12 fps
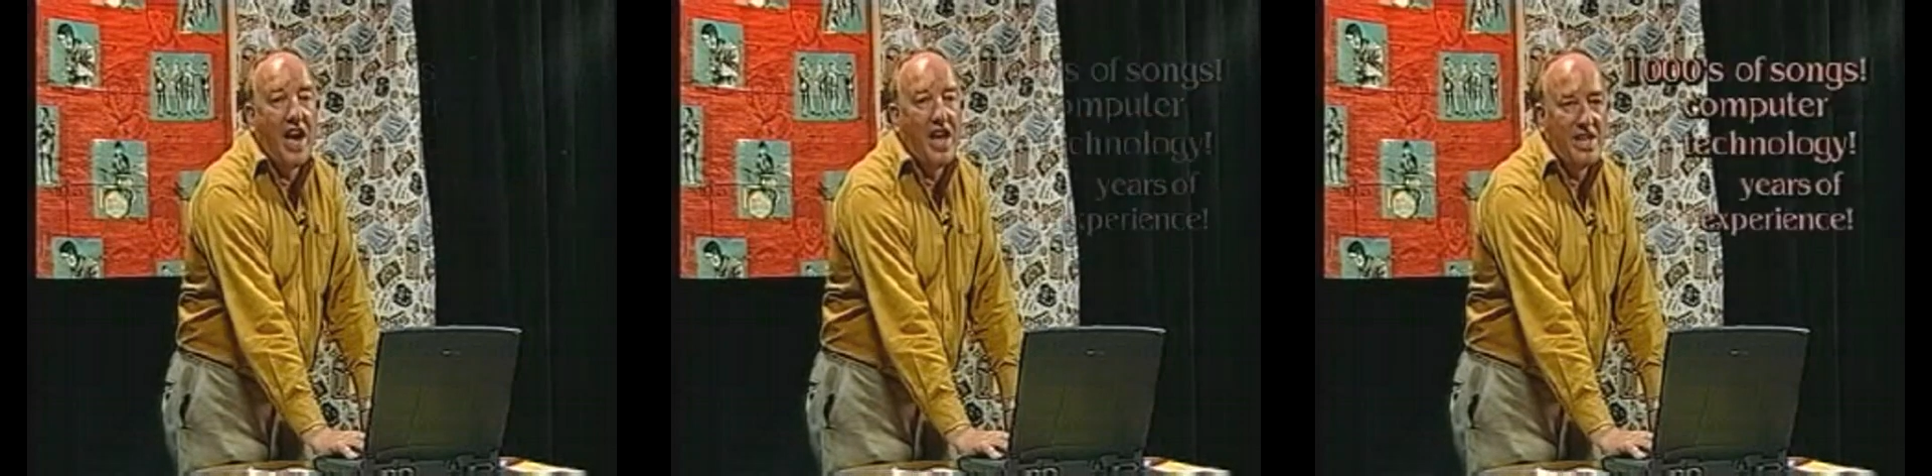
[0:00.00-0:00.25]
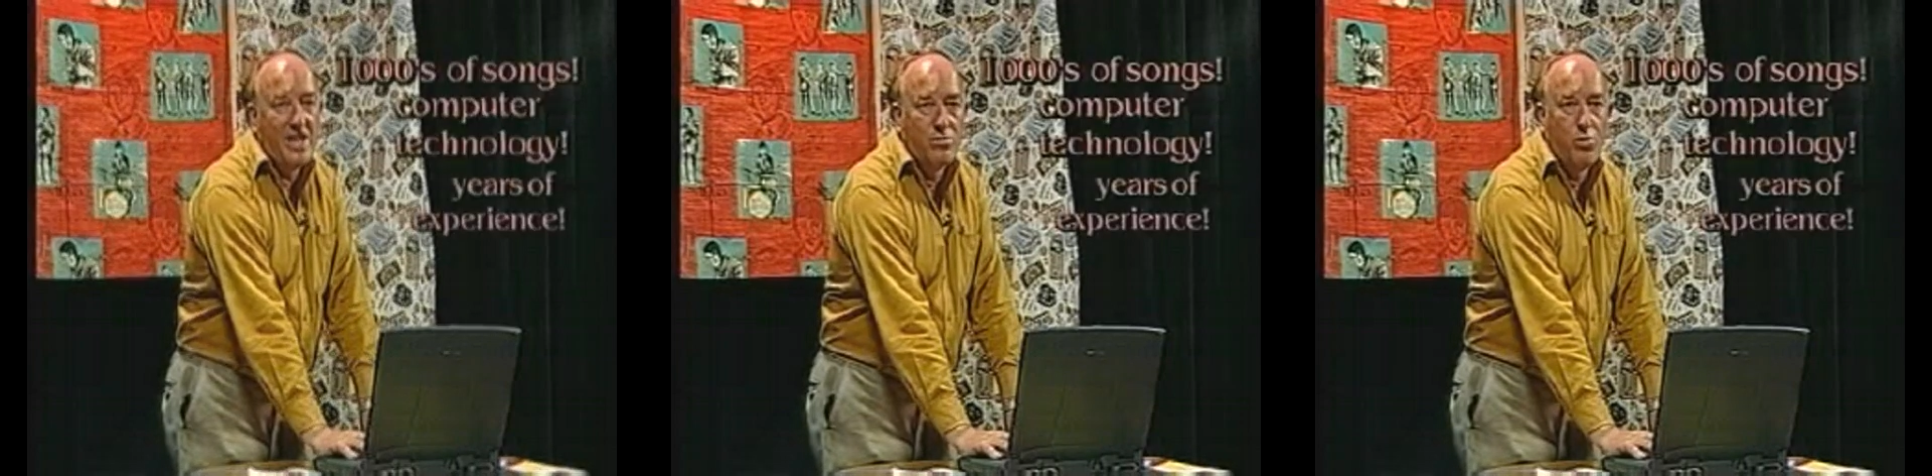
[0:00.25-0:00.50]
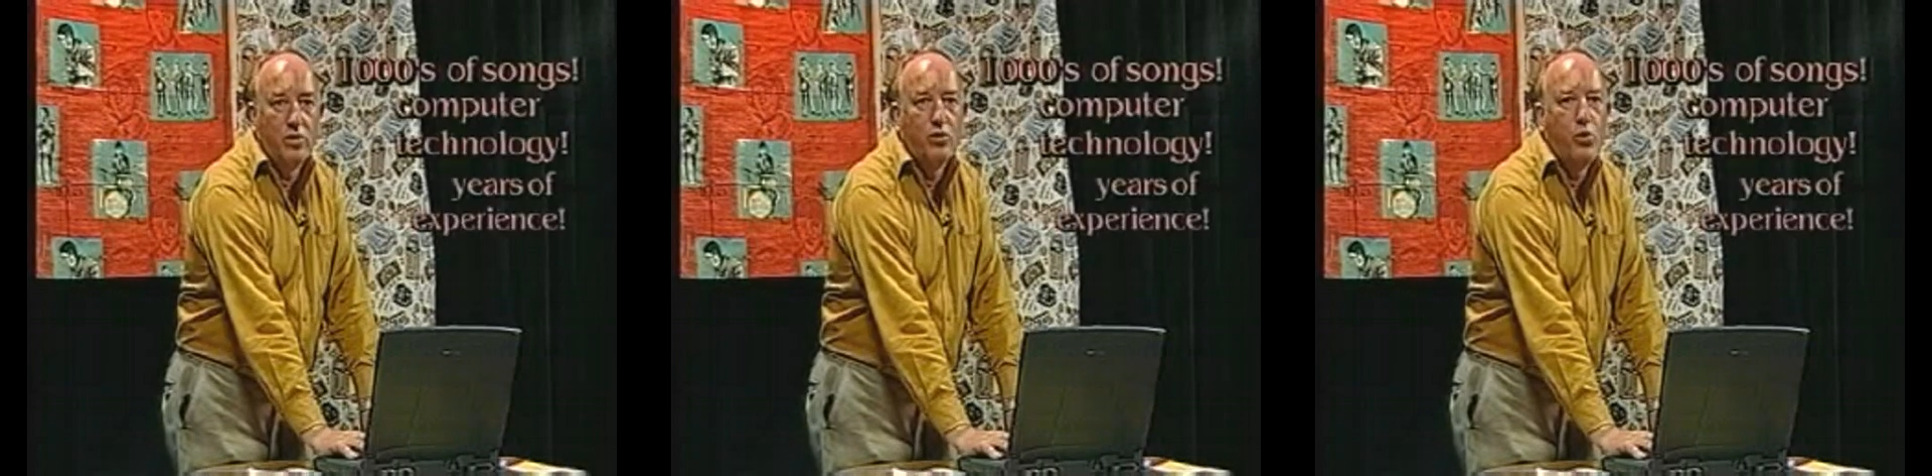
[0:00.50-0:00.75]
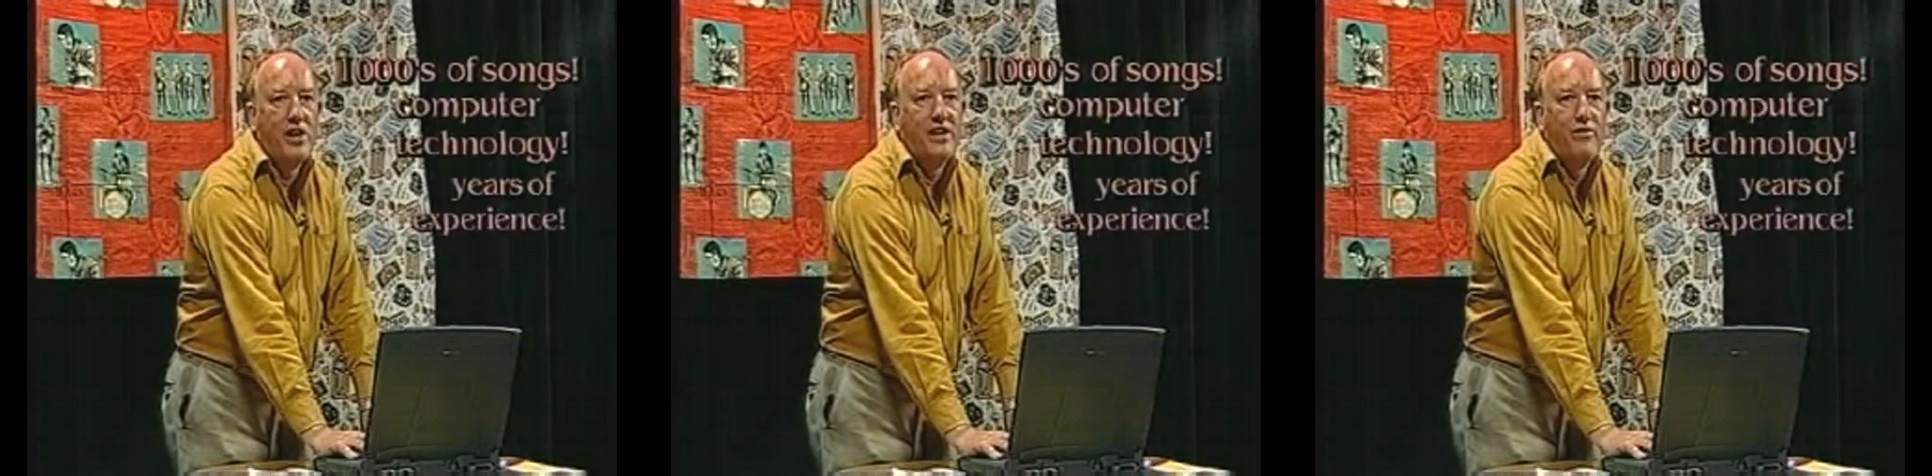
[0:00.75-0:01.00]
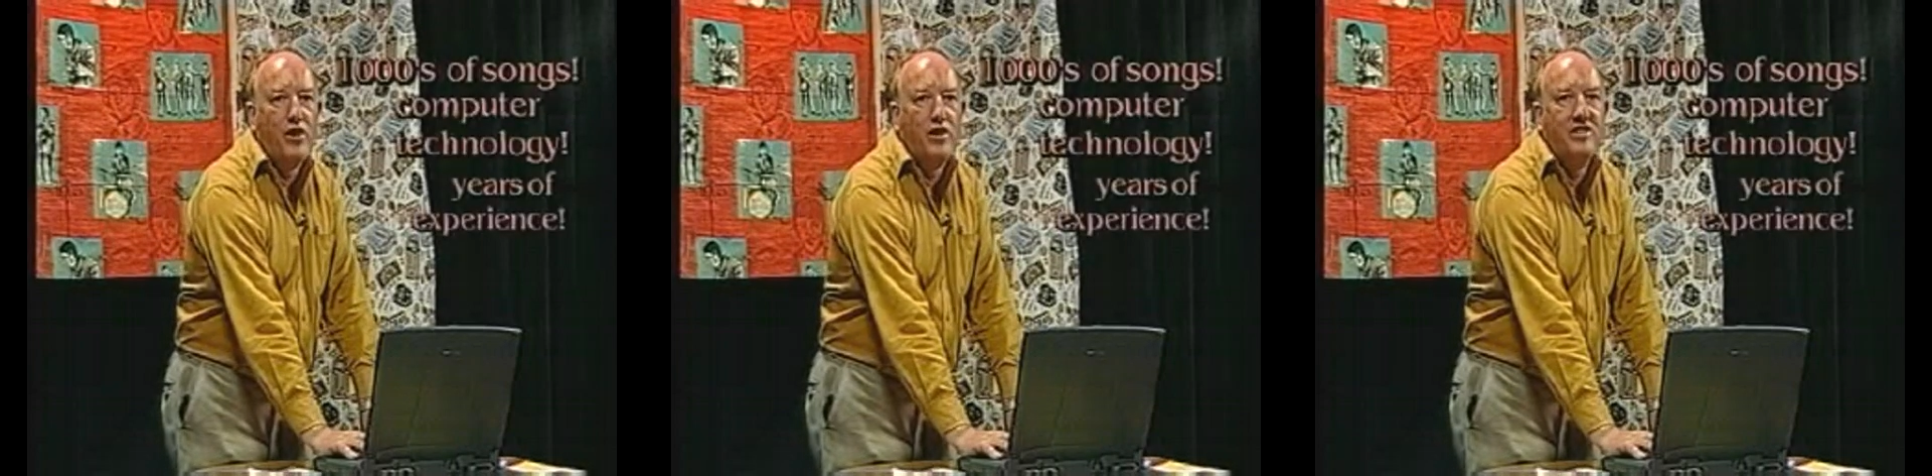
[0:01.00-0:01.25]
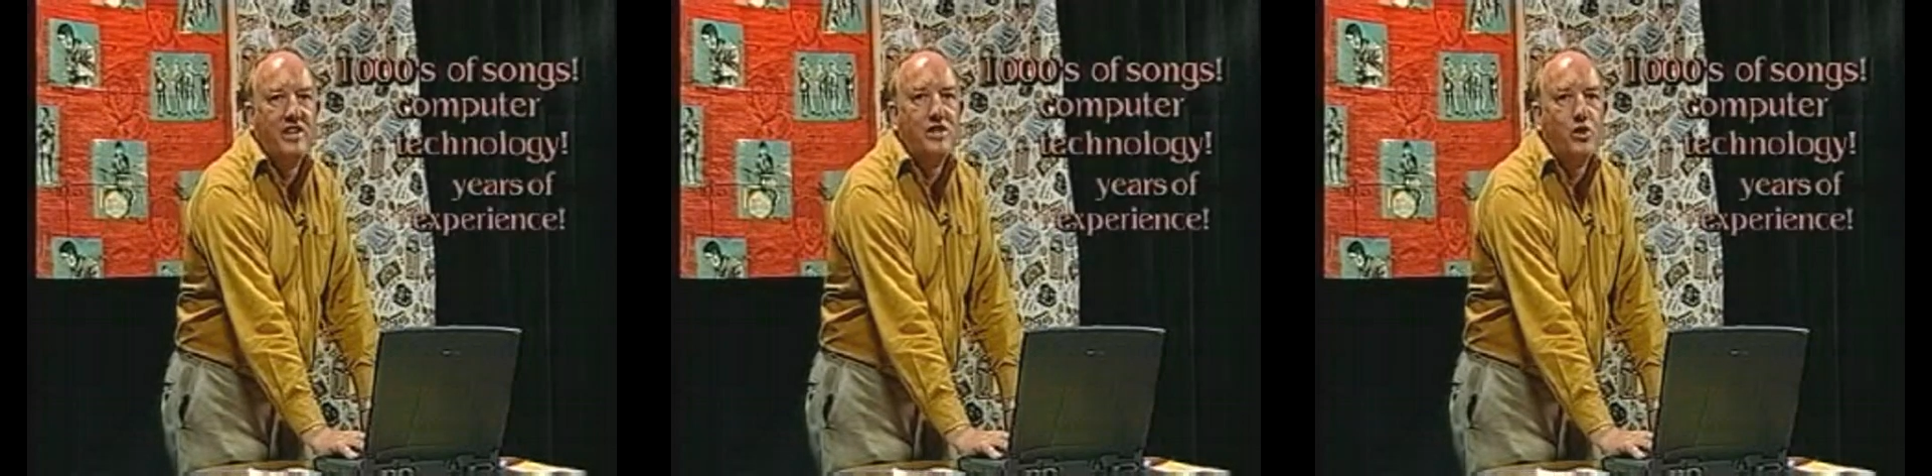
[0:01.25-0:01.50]
and that's what
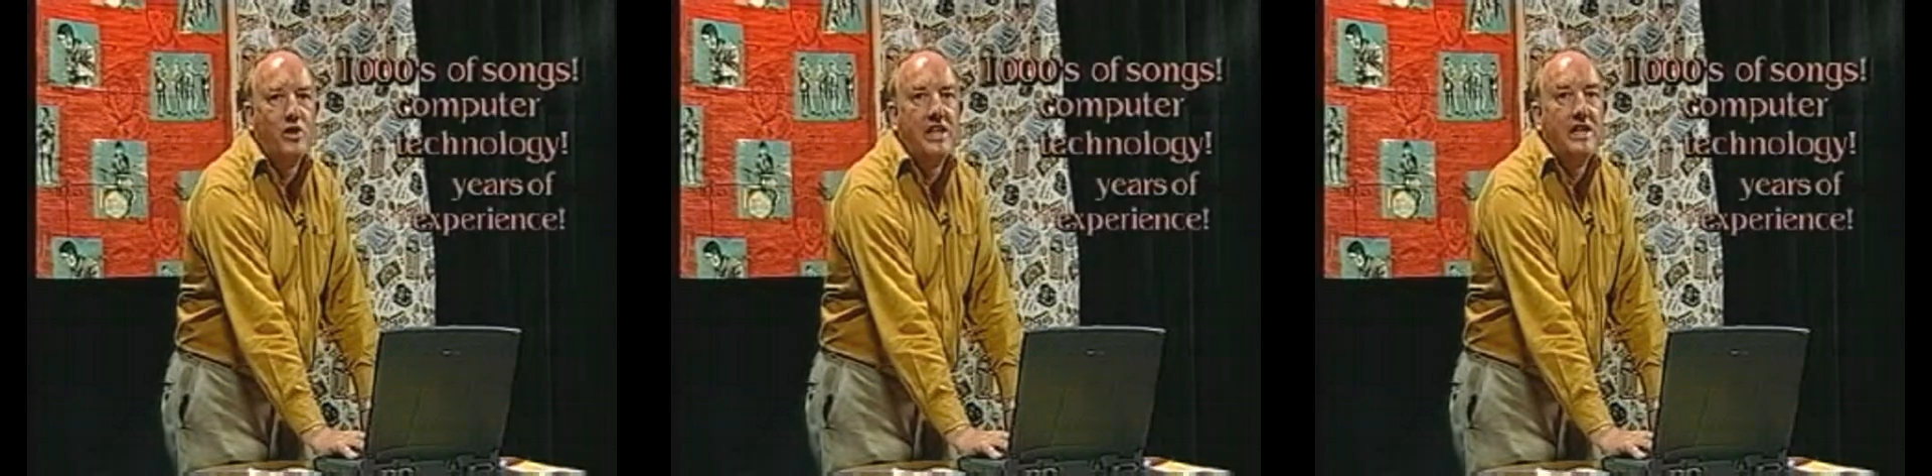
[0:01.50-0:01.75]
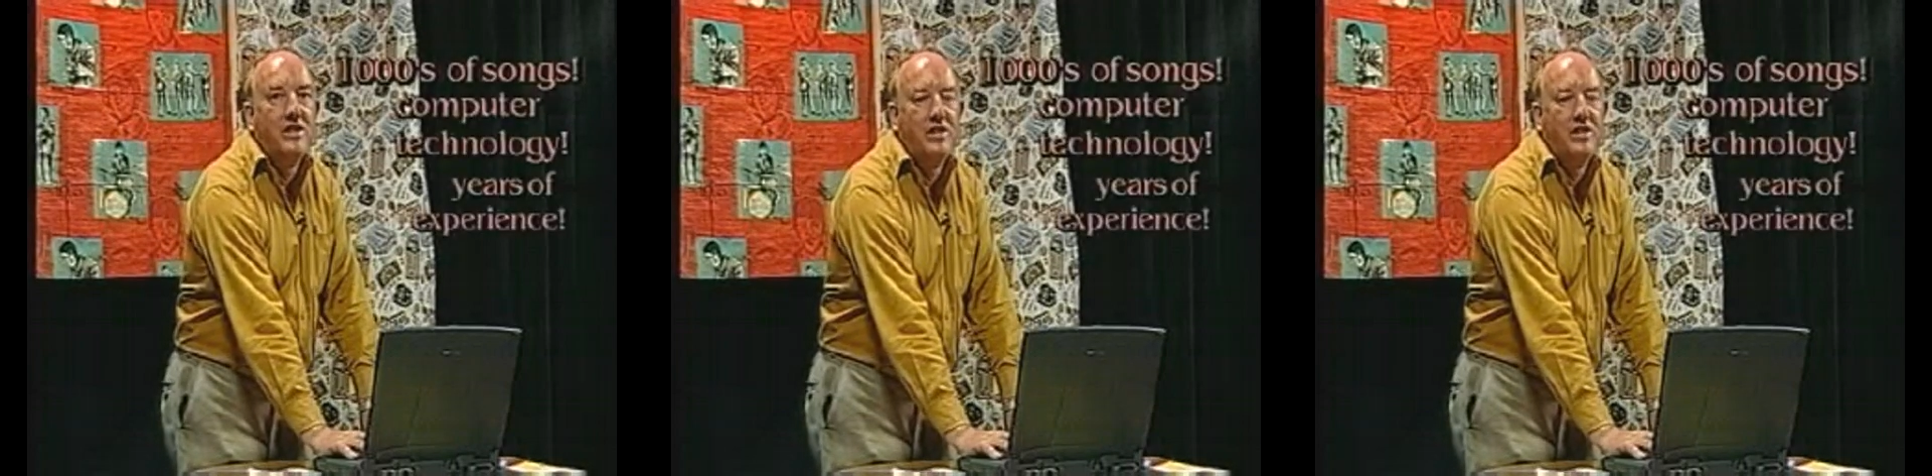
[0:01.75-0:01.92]
21st Century